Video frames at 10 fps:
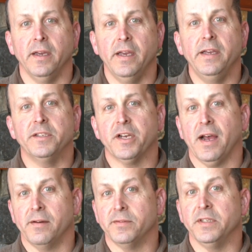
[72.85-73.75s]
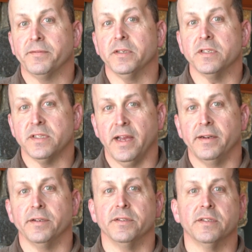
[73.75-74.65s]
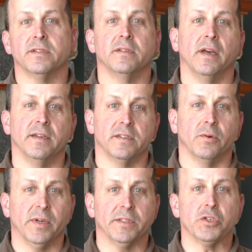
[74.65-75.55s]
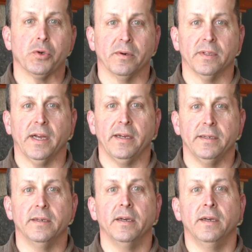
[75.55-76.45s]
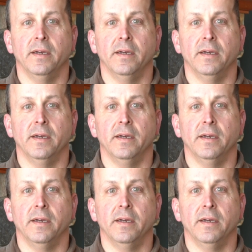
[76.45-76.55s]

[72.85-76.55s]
Each have different standards as to what the Shoreline